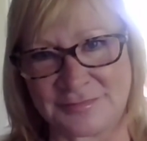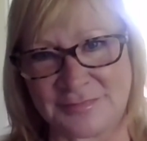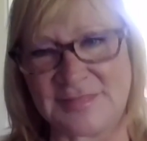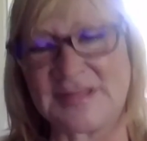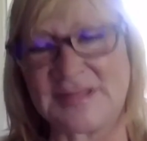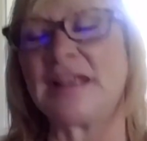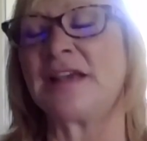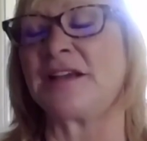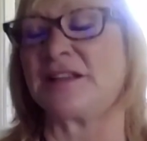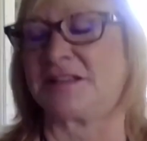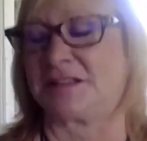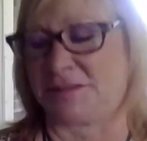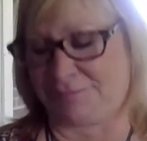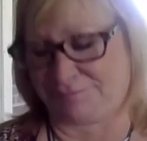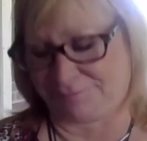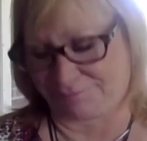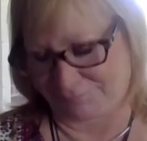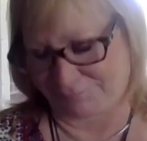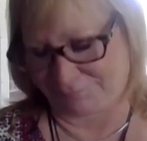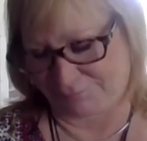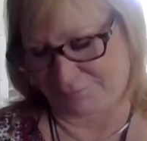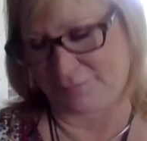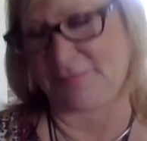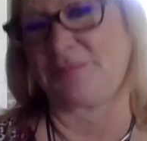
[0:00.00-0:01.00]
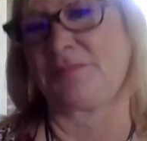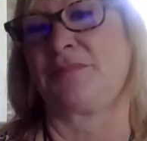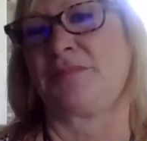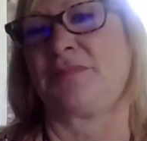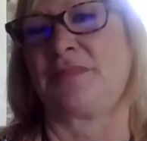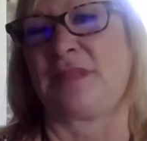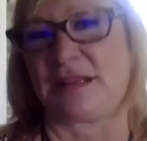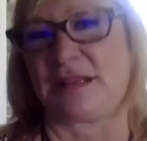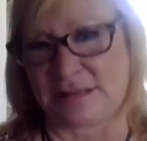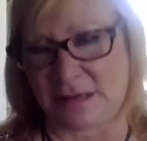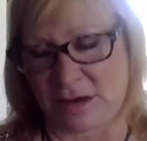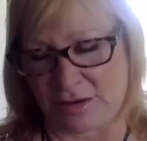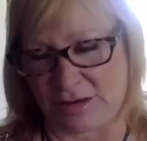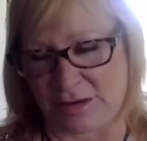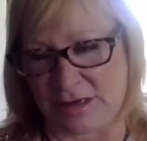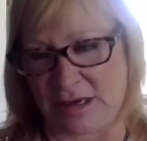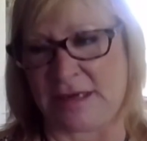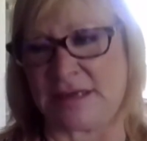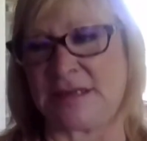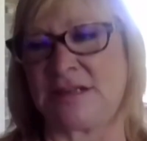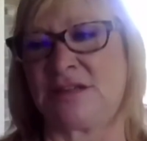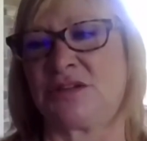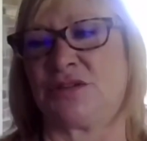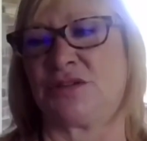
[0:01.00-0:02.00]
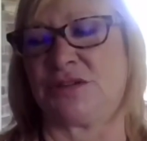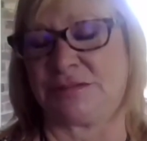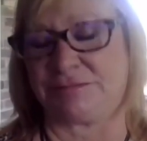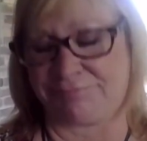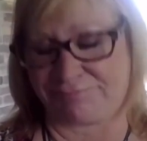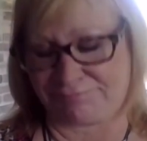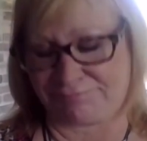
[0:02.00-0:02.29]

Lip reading: Yes, that's how I got into it.